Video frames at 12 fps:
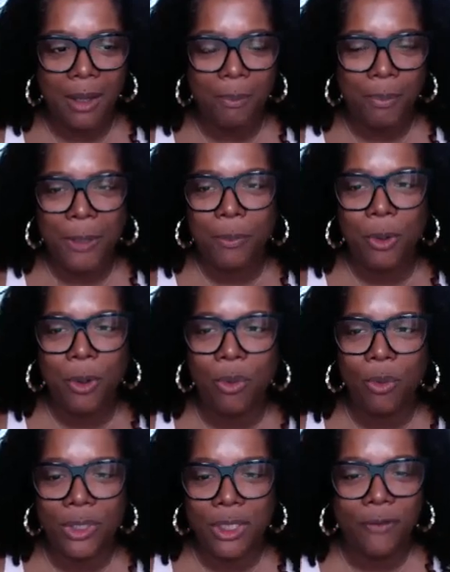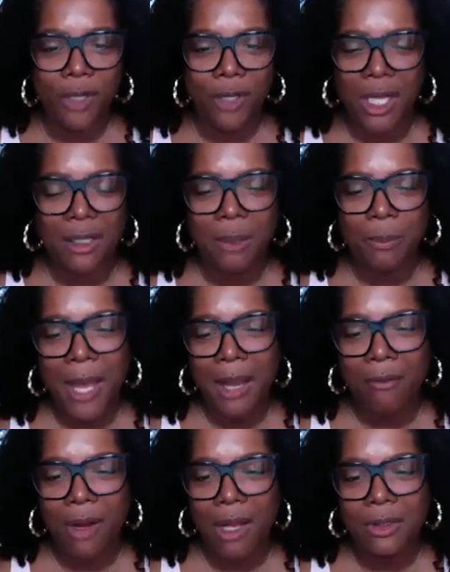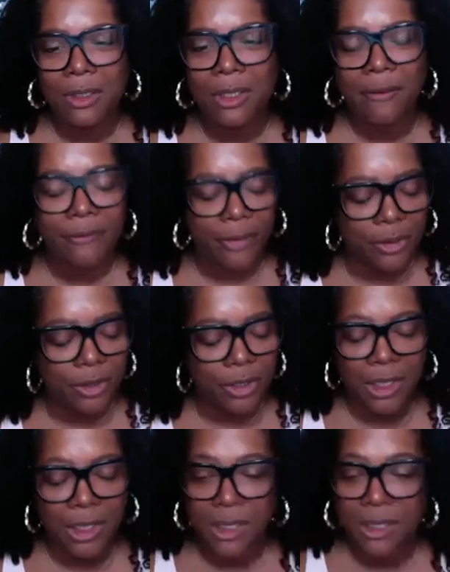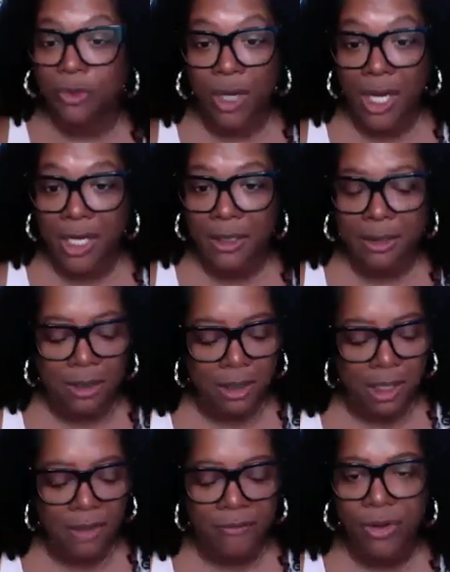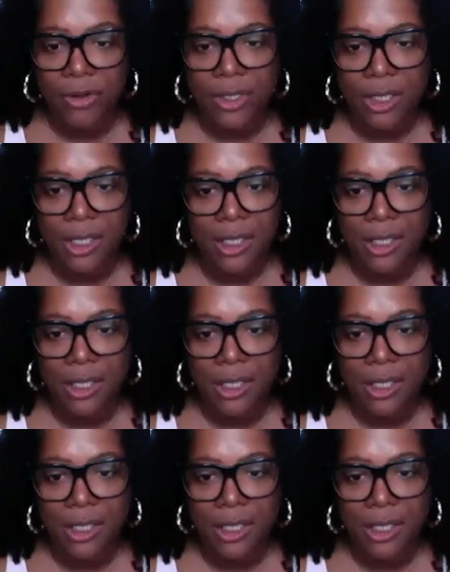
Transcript: people with different ethnic background. Diverse is trans. Diverse is